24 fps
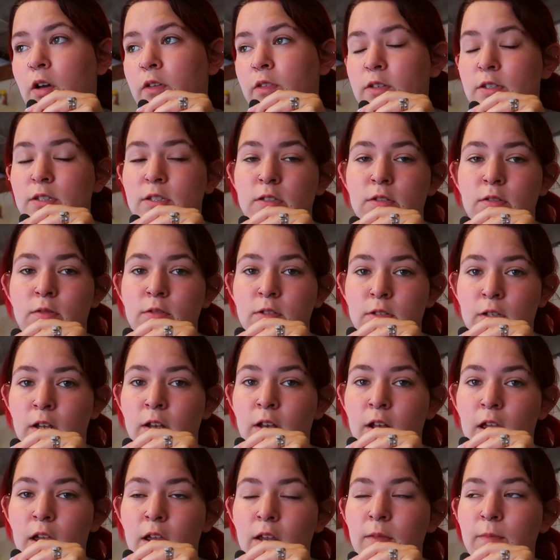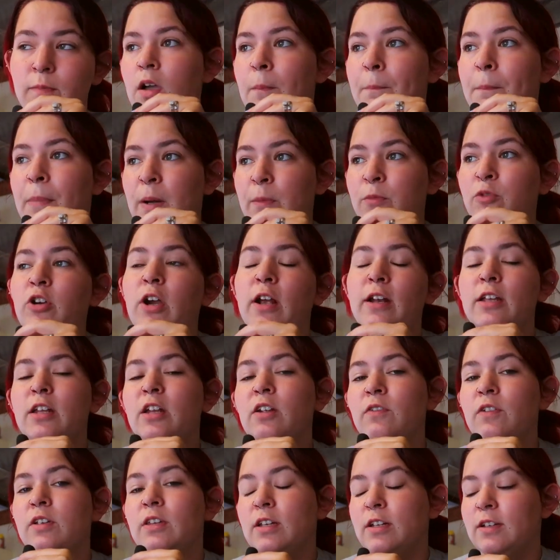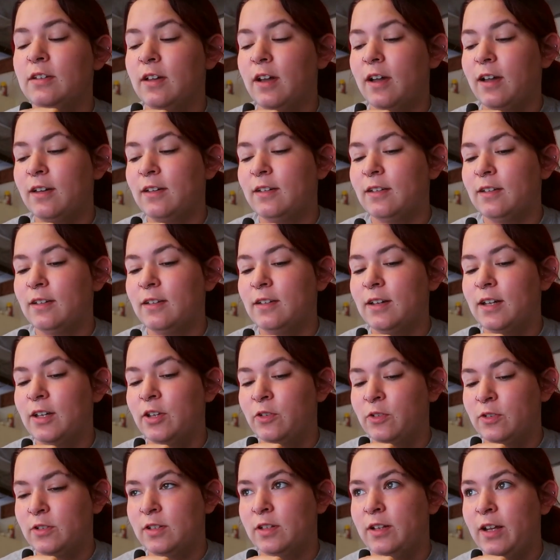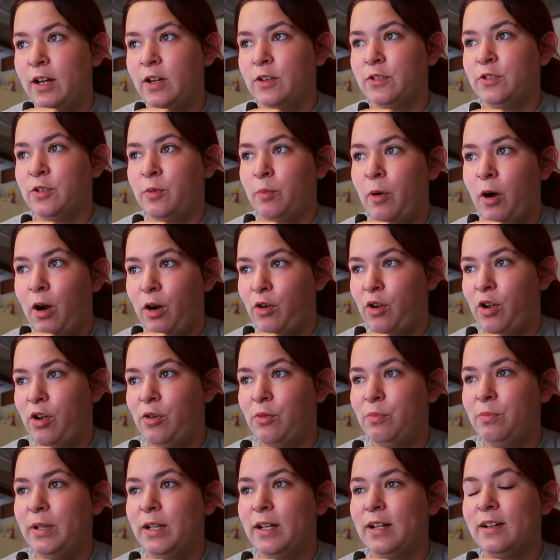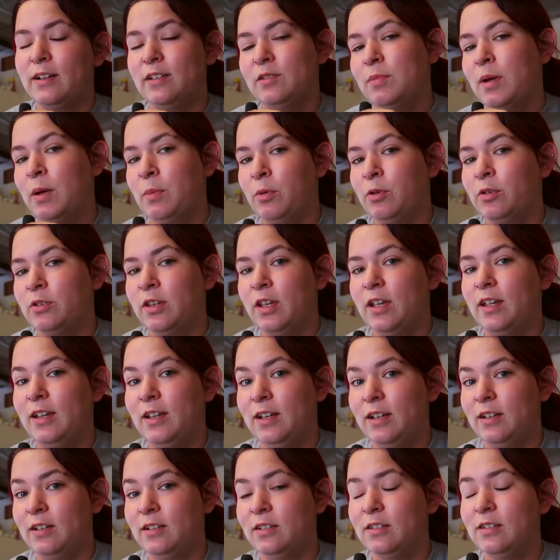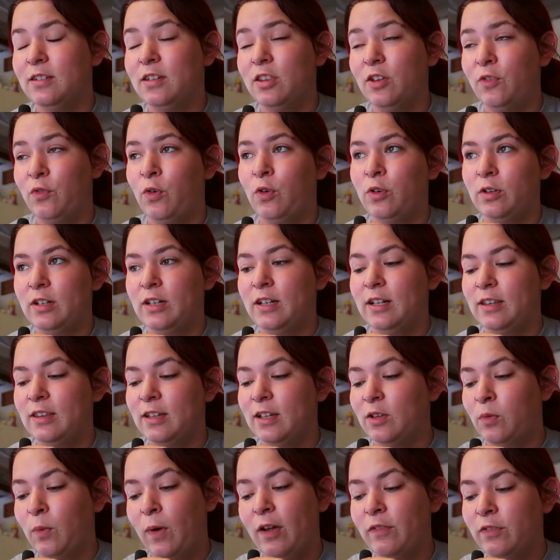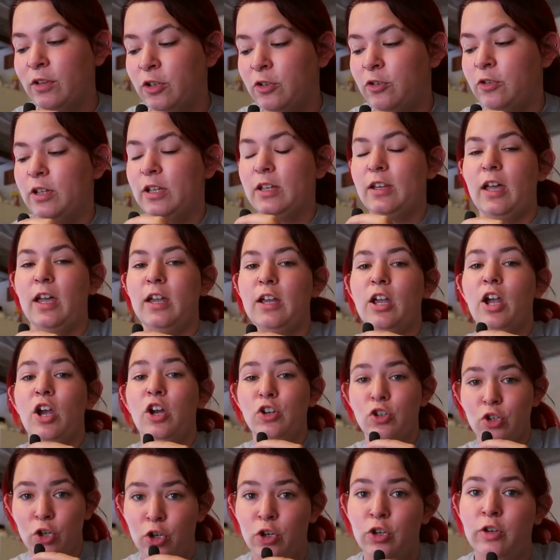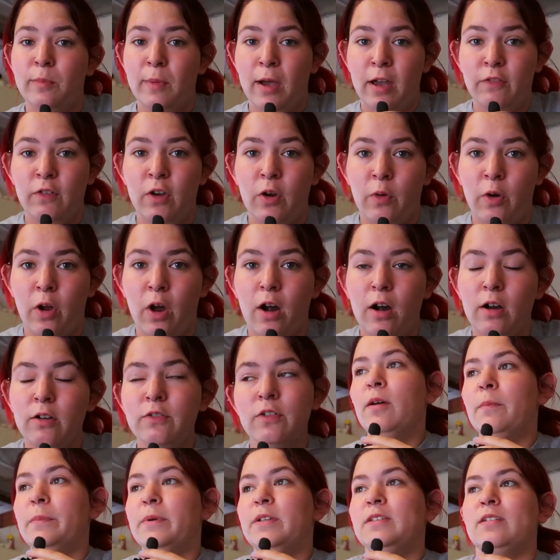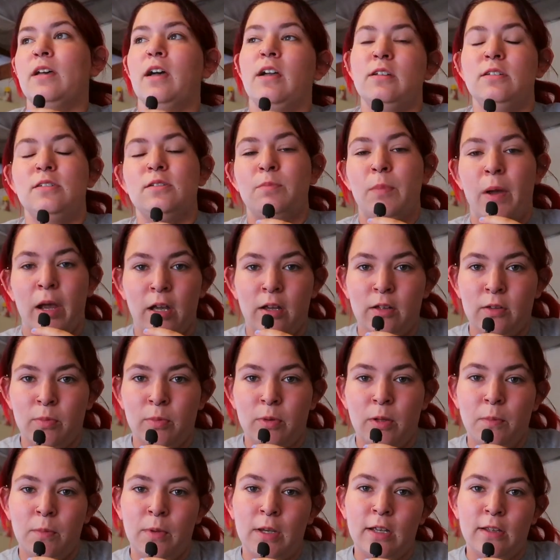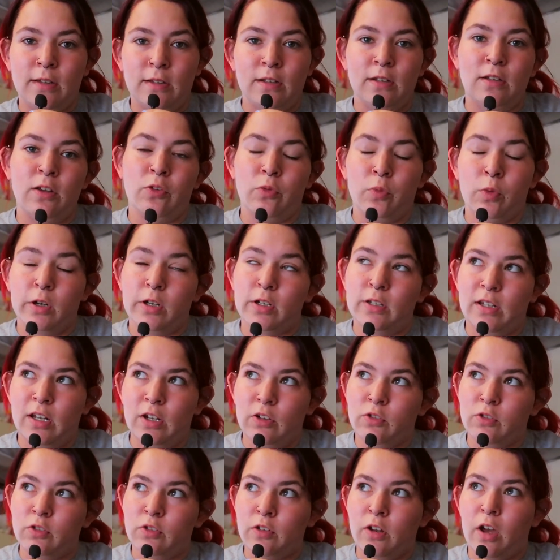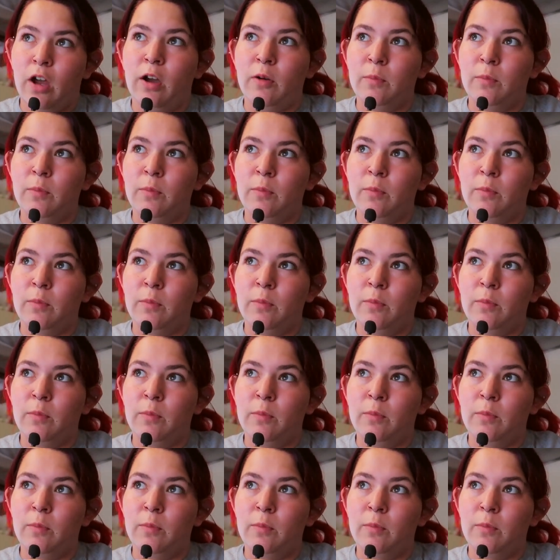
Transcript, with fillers: this Sunday. But I'm trying to get everything done either today or tomorrow because my birthday is the 14th. That's why I've literally like turned my phone off besides my husband because he does work a dangerous job